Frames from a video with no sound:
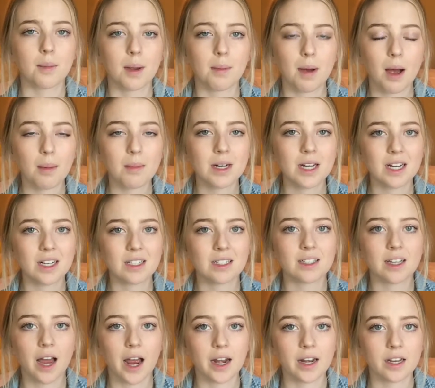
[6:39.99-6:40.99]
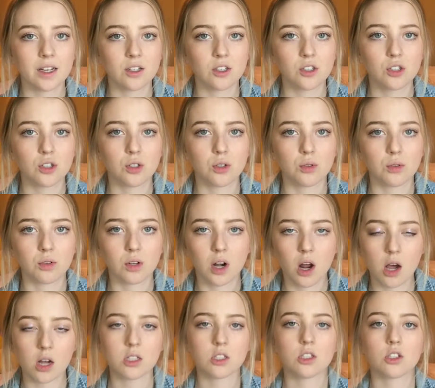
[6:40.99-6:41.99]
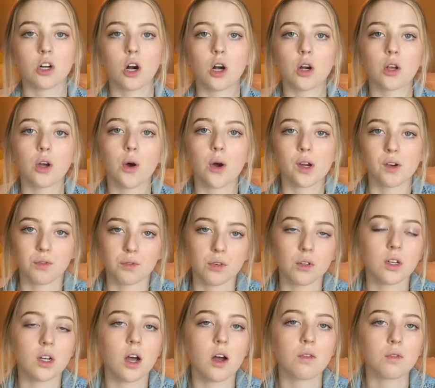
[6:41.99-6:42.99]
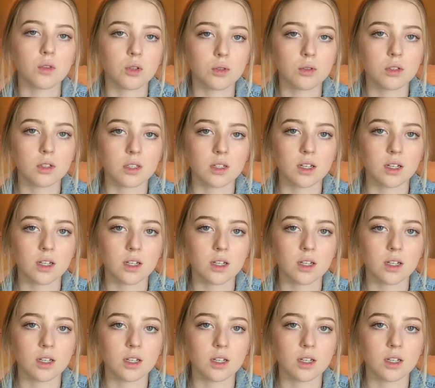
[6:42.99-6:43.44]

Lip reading: My mom and I decided to not start going fully off gluten